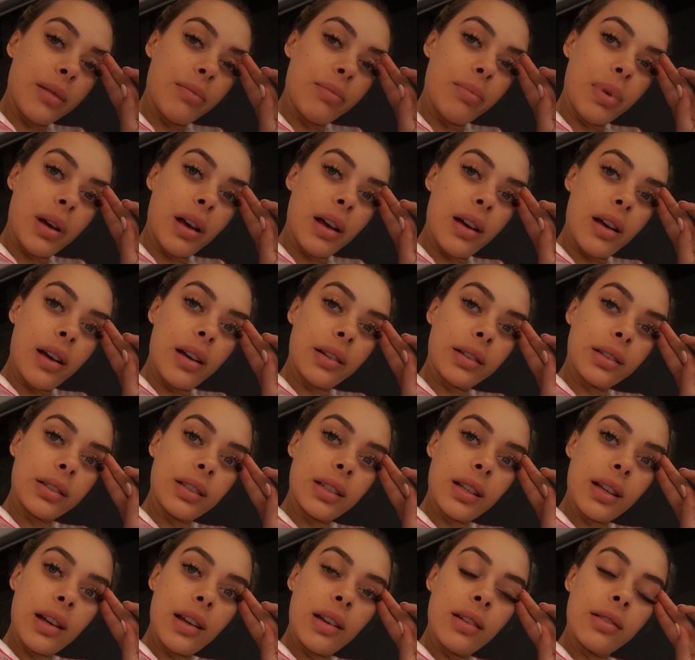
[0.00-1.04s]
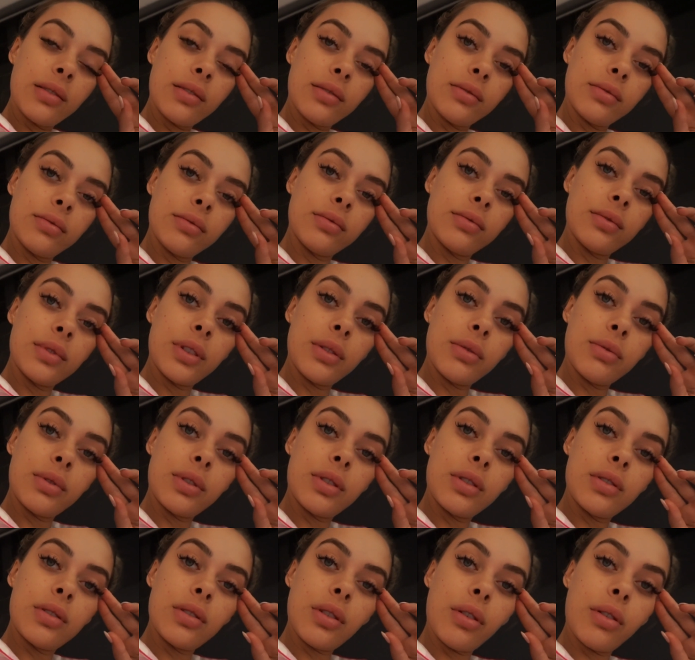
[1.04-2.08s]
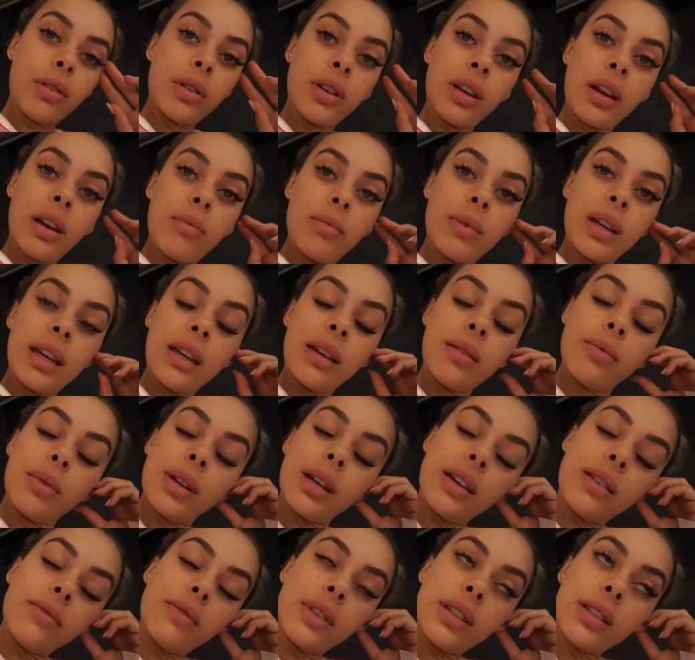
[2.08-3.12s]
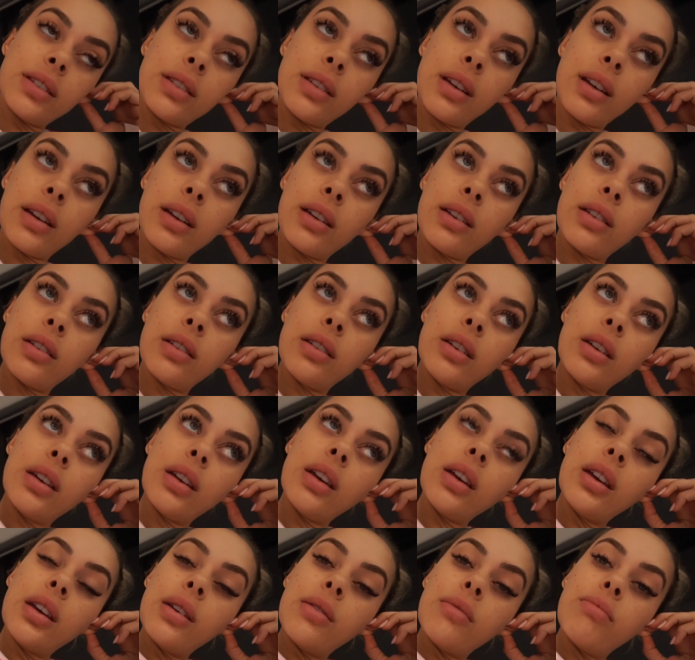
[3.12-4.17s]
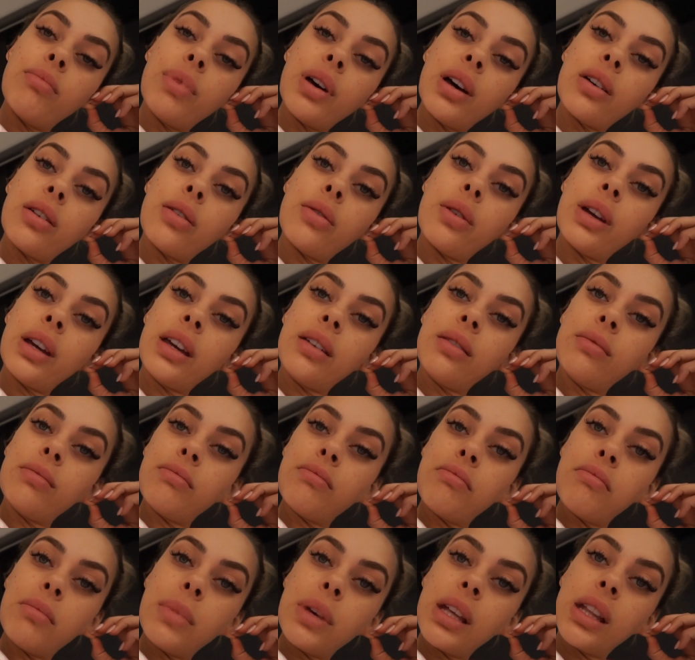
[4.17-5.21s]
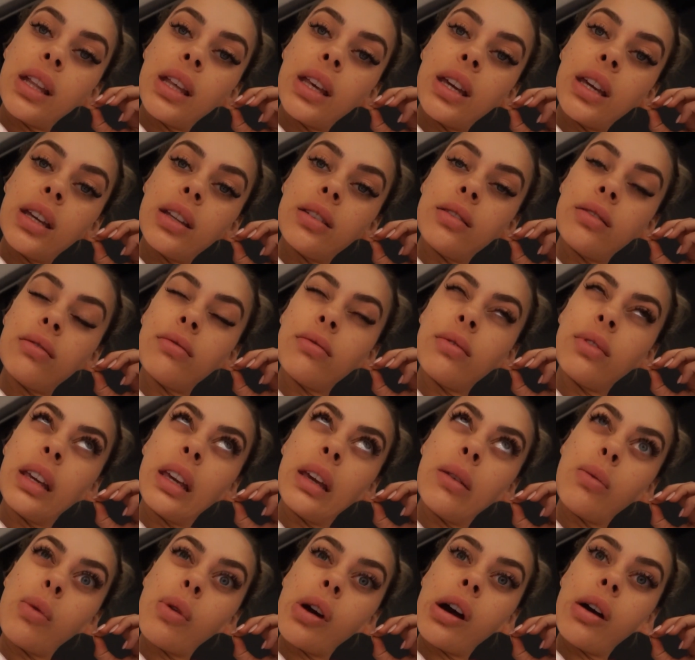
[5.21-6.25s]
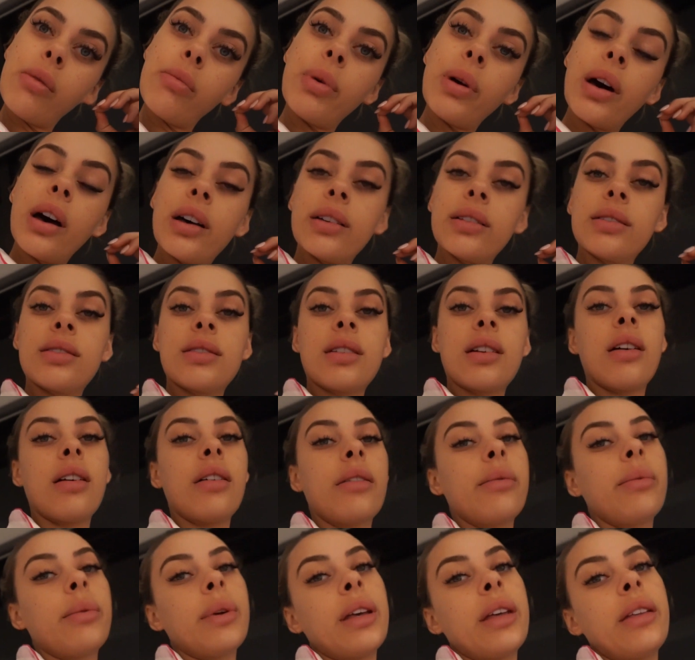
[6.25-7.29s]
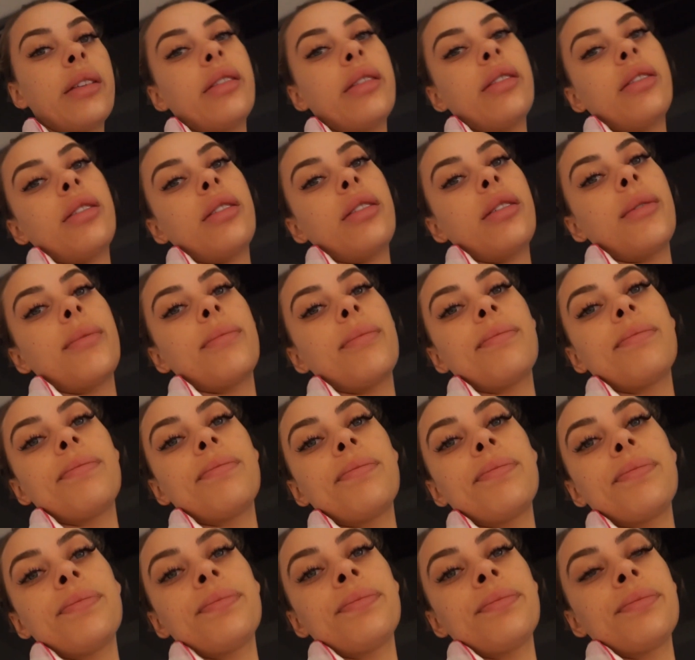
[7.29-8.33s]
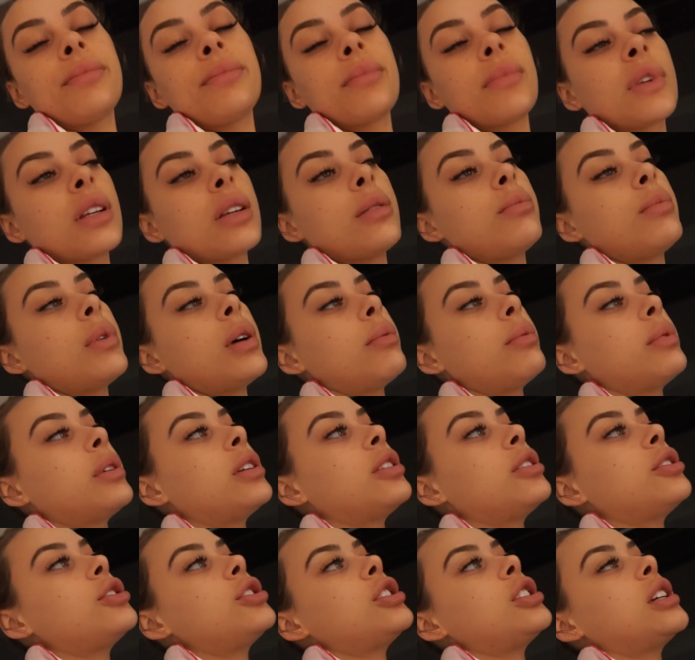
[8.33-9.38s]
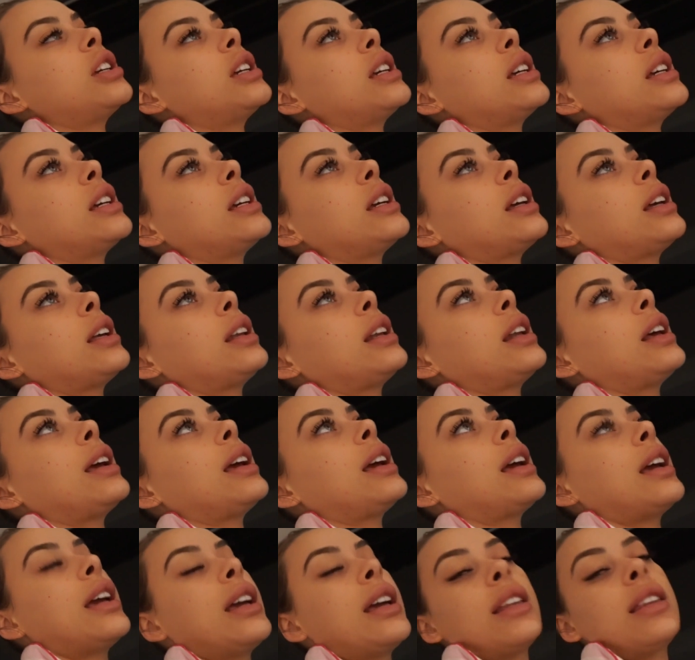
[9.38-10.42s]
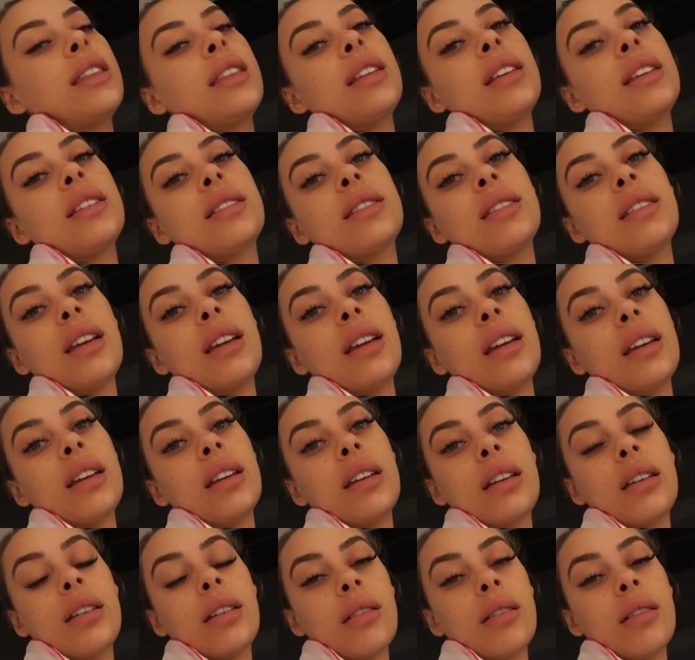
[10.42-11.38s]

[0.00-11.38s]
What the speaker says: pasta. It was so yummy. We had this like buckwheat millet quinoa pasta with barbecue chicken and this like